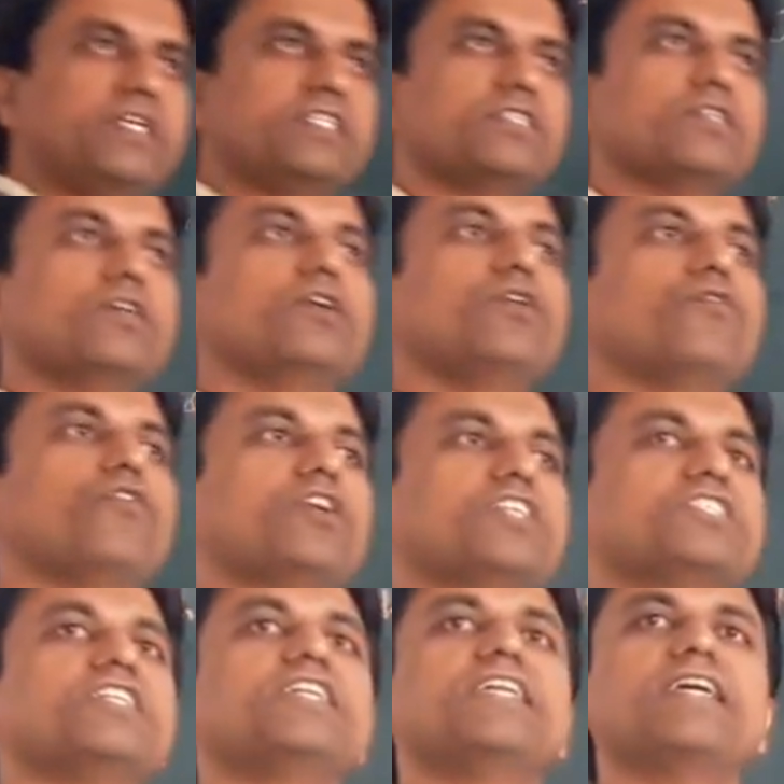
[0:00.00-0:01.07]
means what
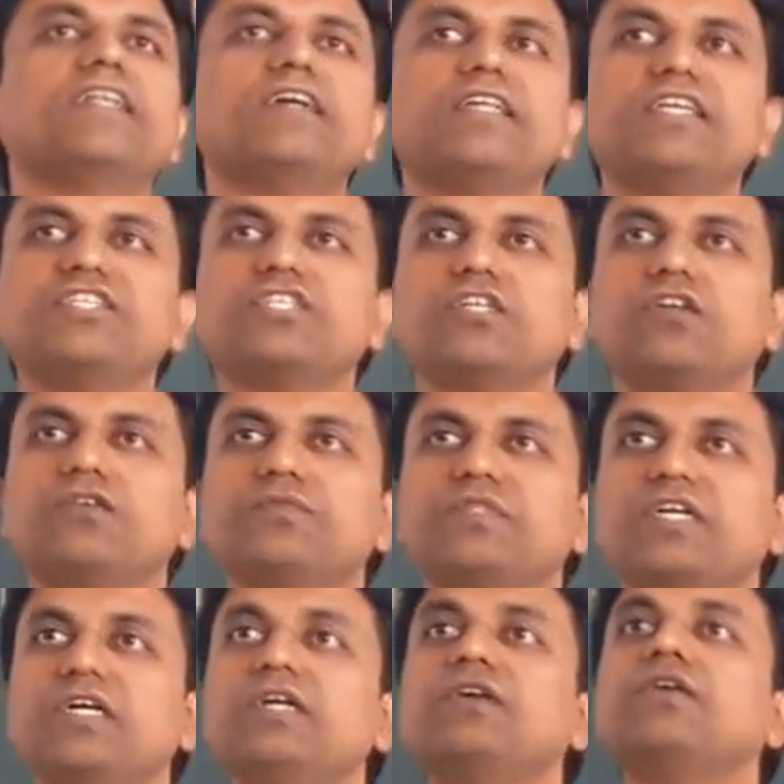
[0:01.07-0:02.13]
is the declaration of
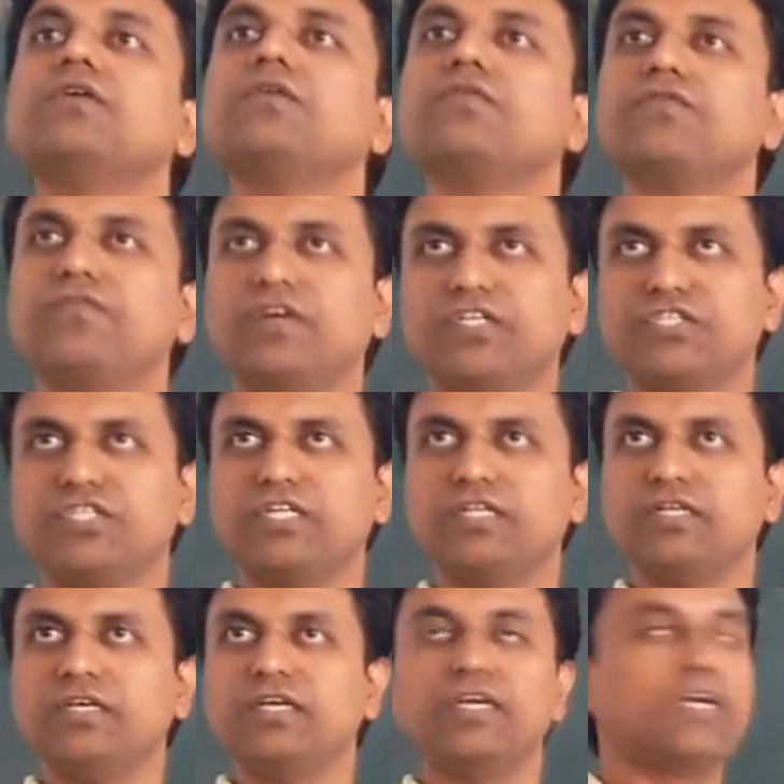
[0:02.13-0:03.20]
the function.
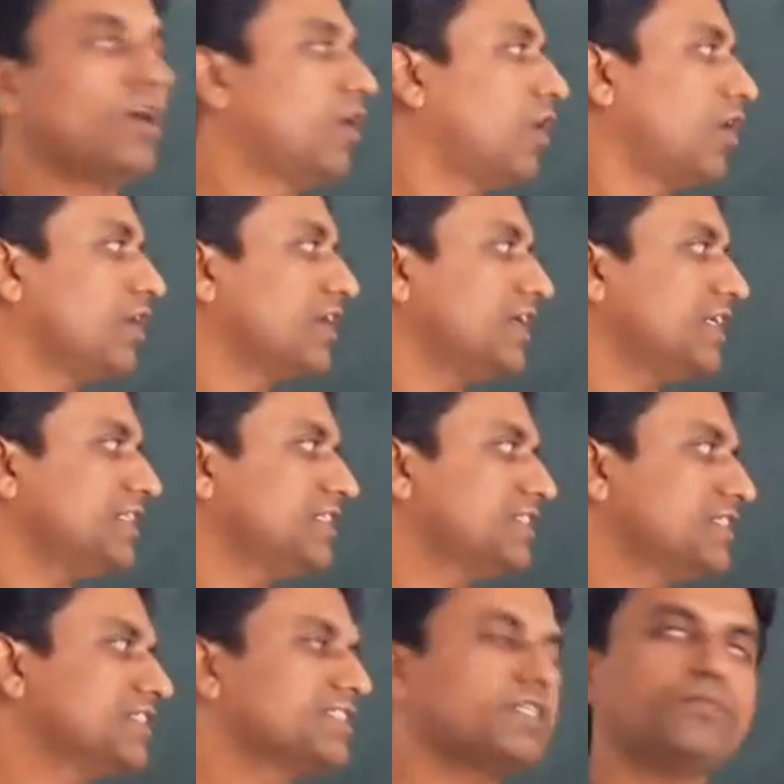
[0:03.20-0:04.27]
Already
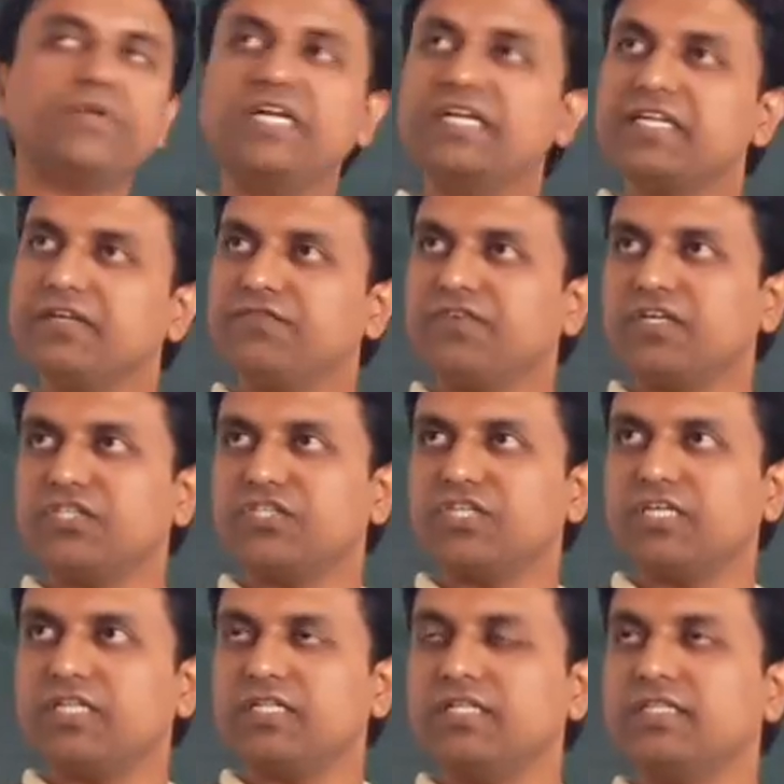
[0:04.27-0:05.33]
this is the built-in
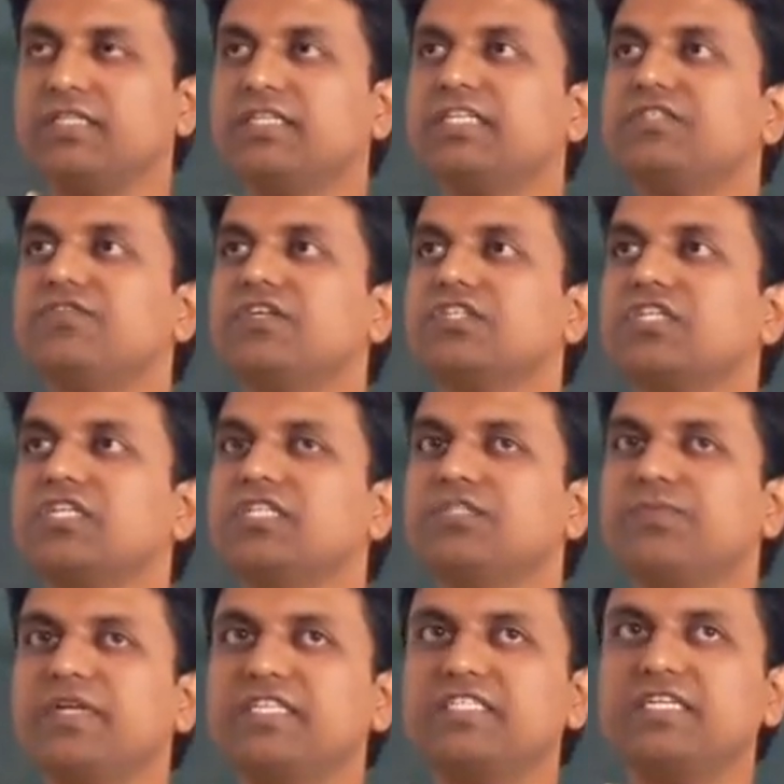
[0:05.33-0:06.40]
function. This function
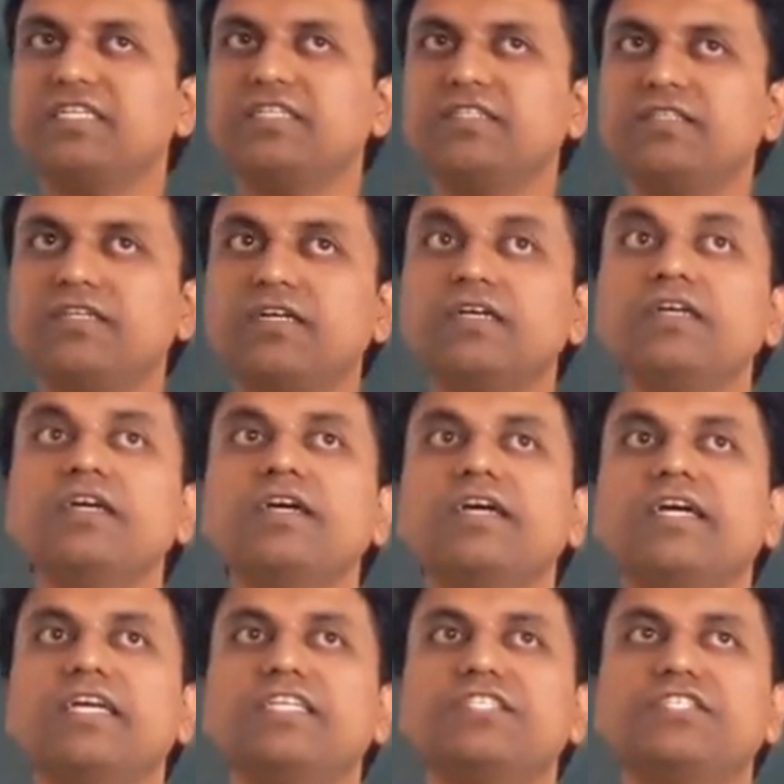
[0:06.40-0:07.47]
is present in the
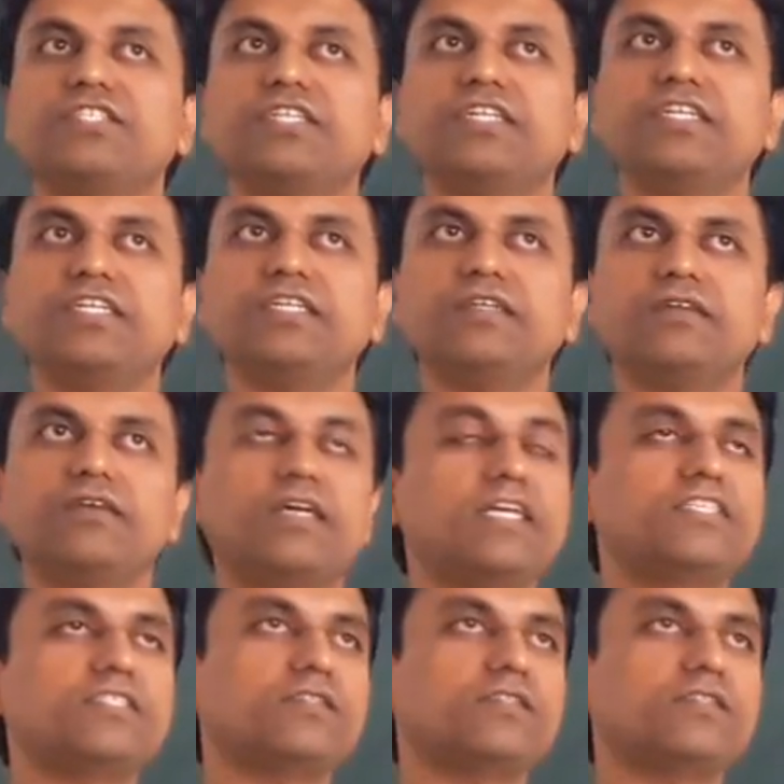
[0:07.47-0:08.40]
string.h